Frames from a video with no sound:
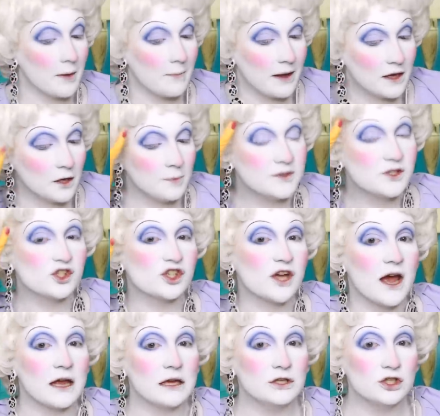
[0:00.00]
my makeup has
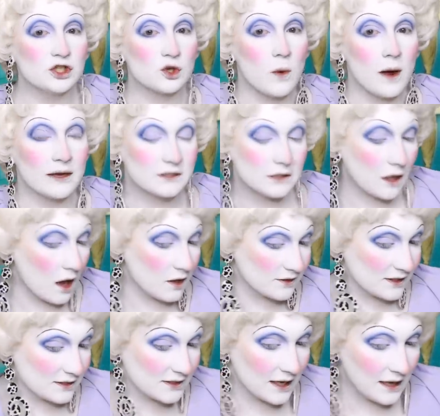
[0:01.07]
changed quite a lot
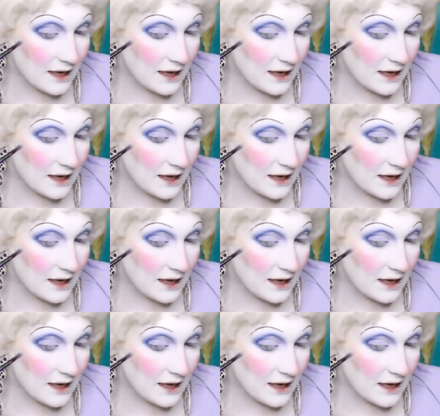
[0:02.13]
since I